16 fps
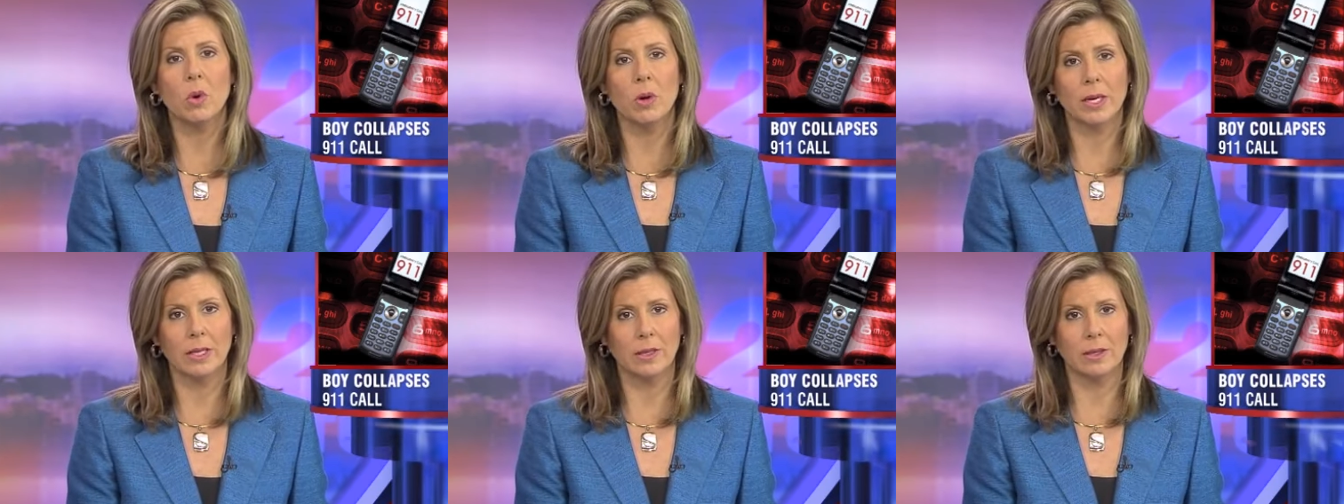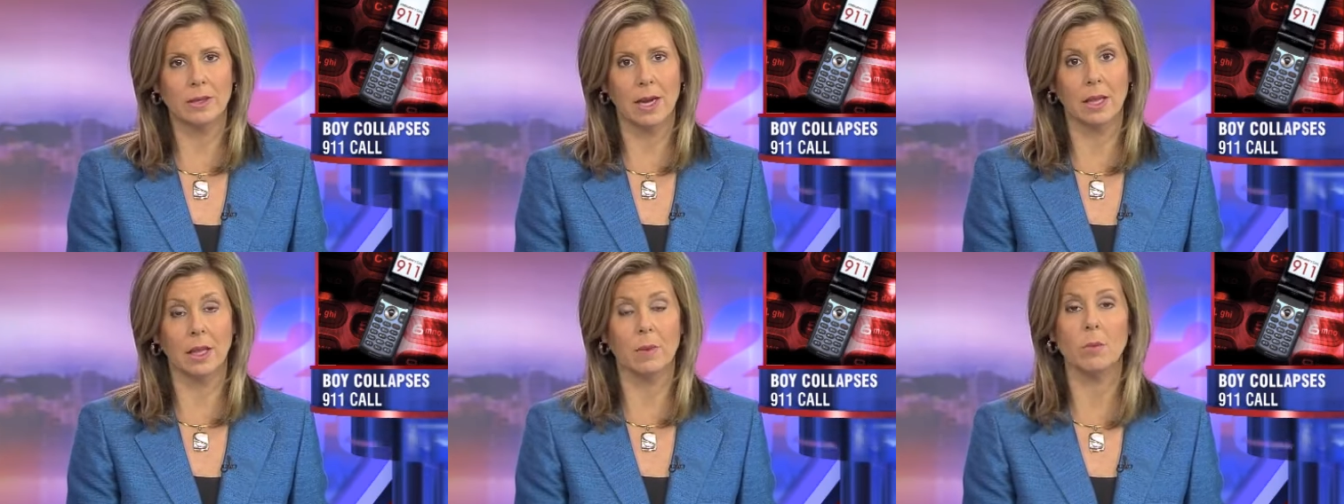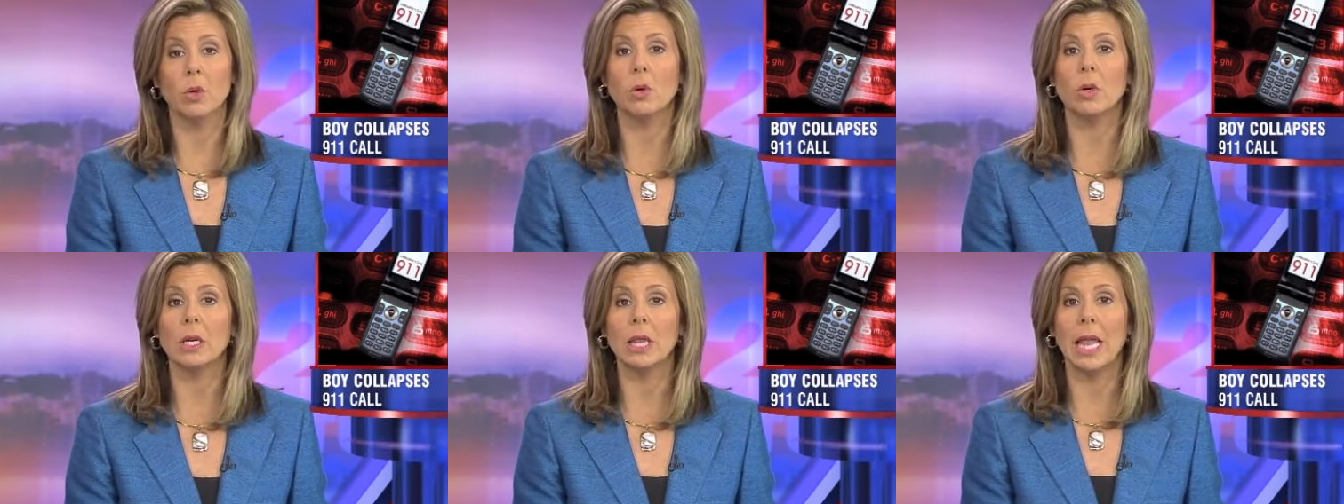boy in
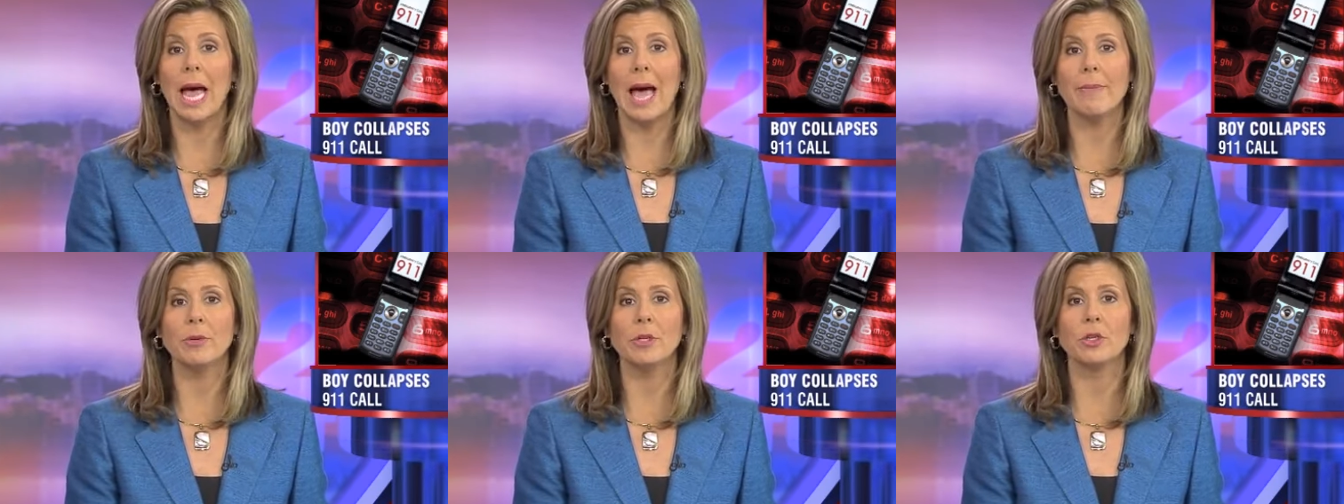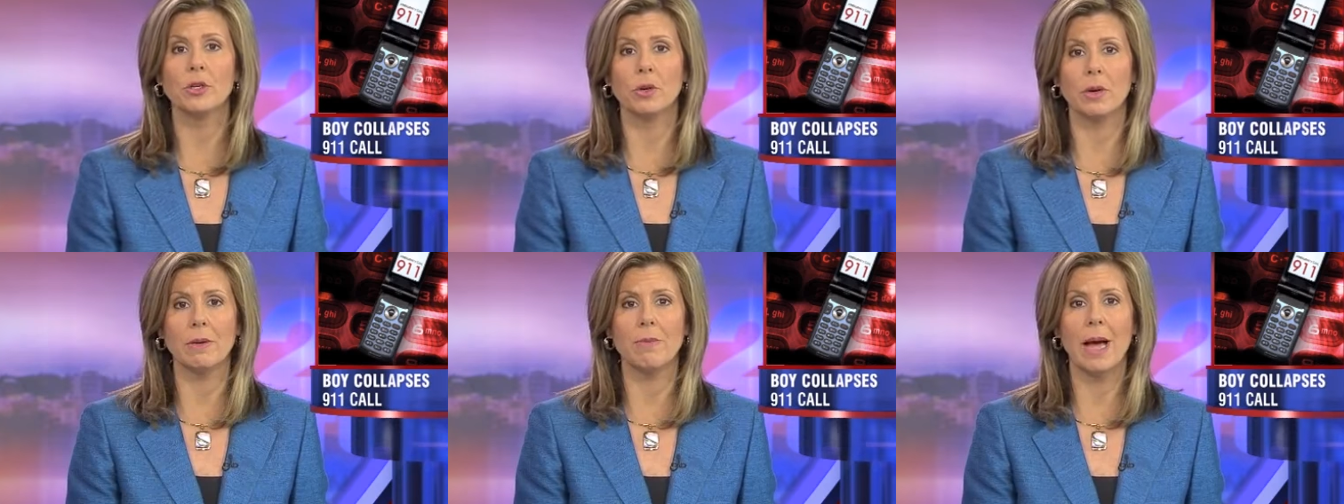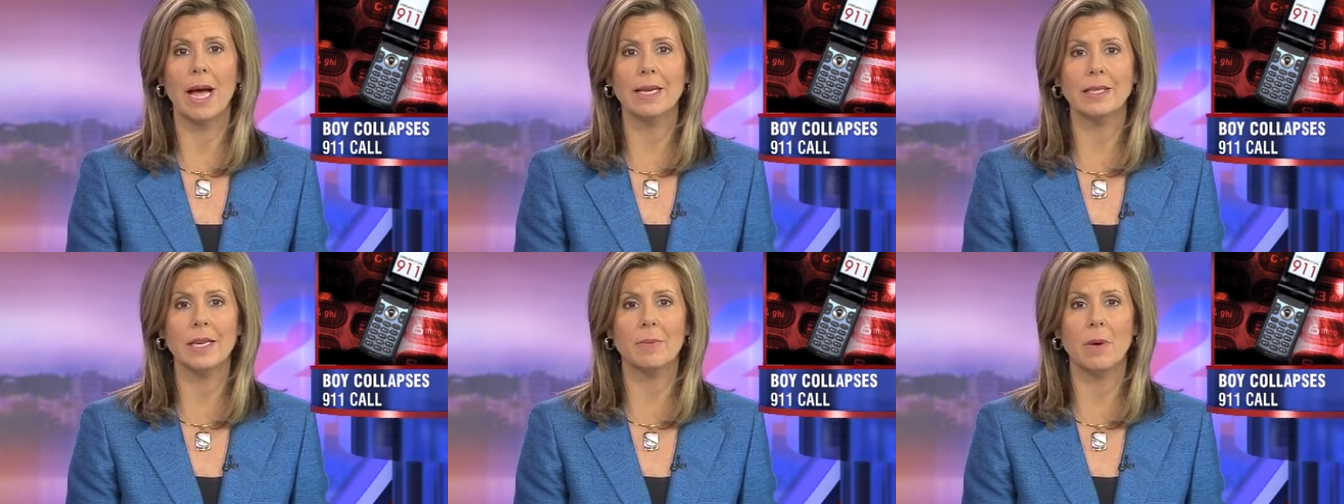Salem who collapsed during
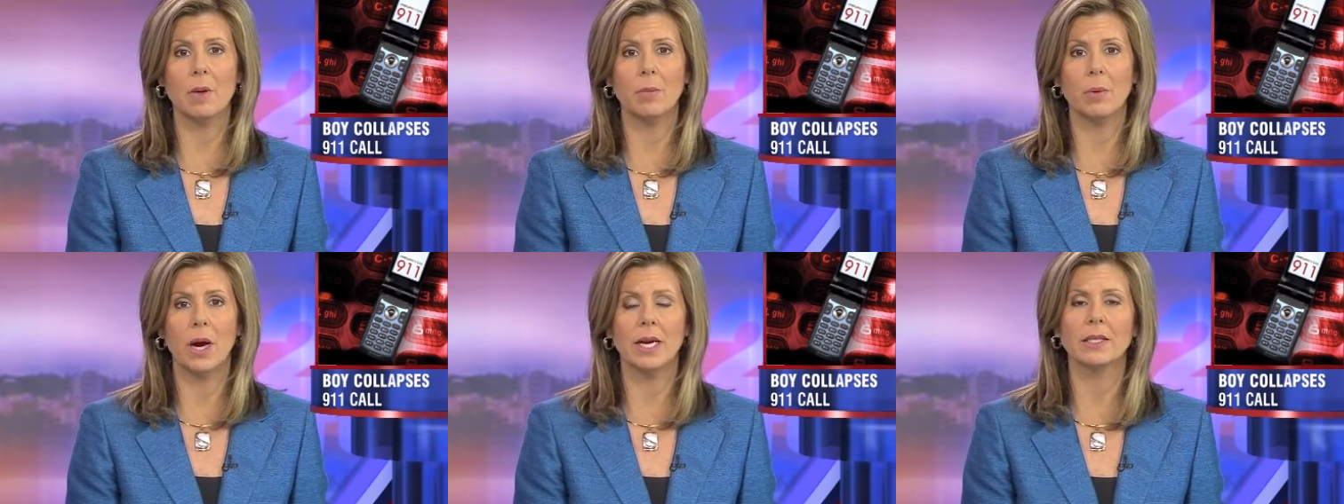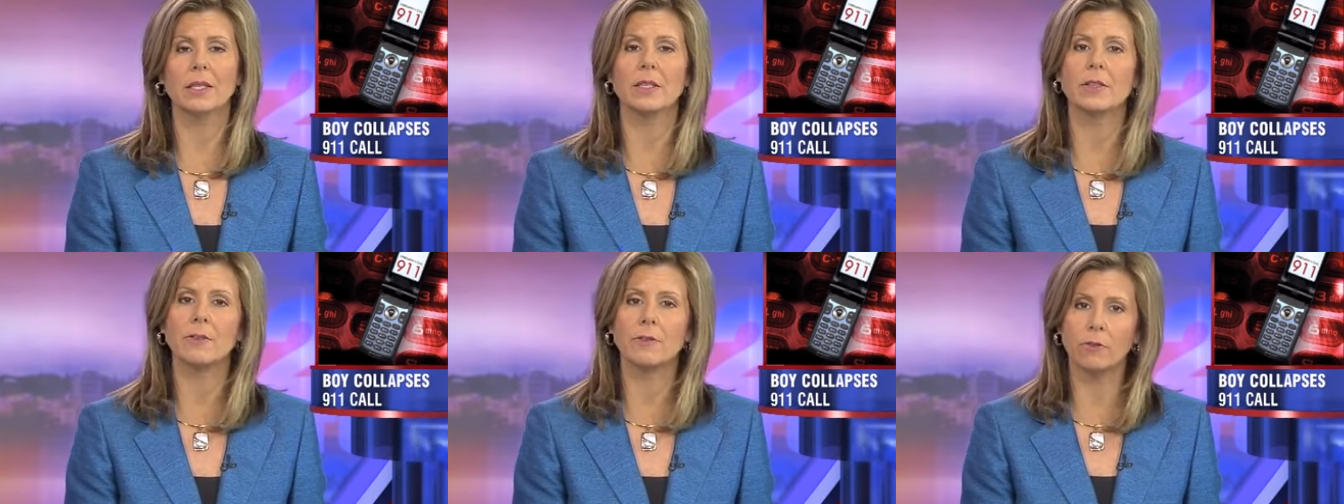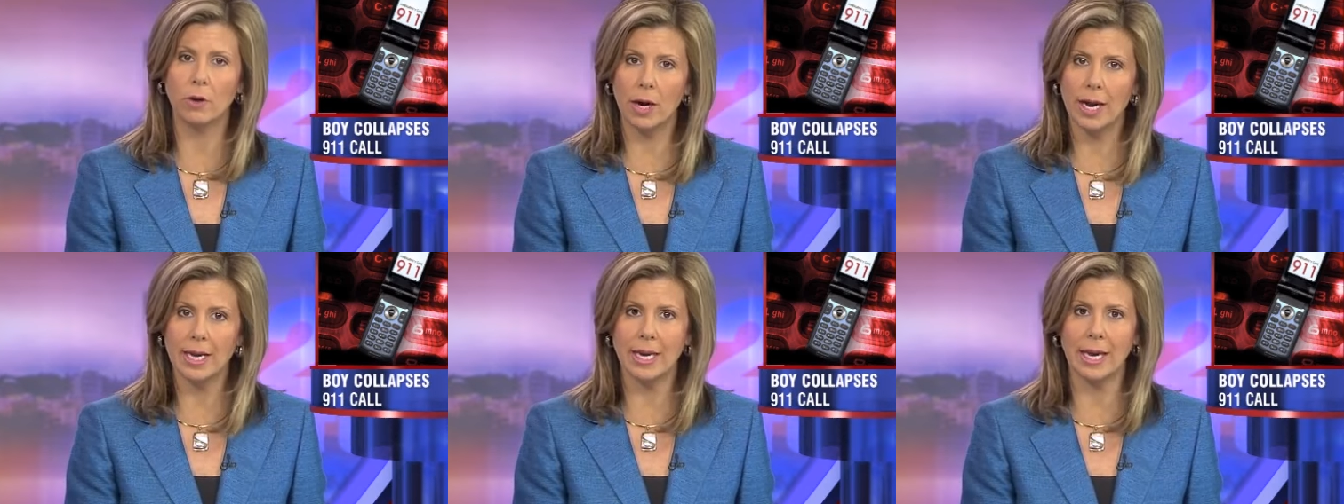basketball practice
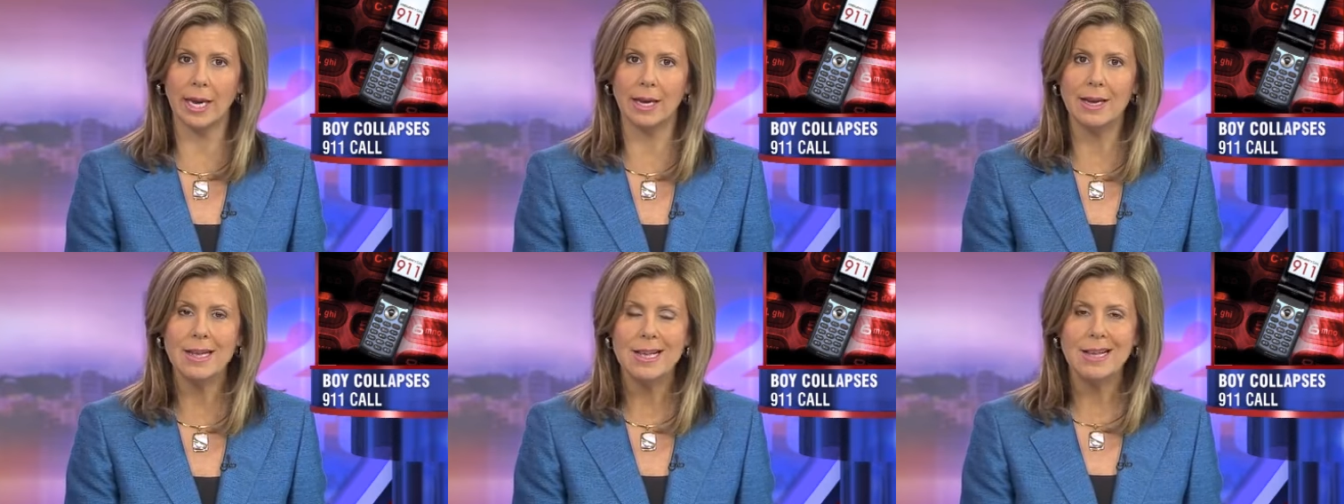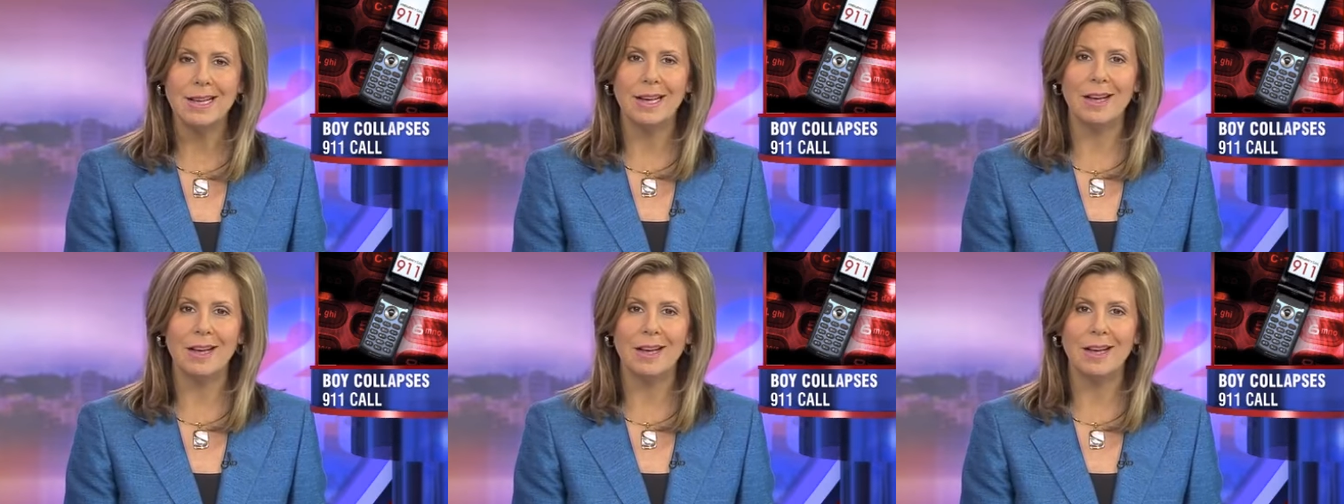Friday.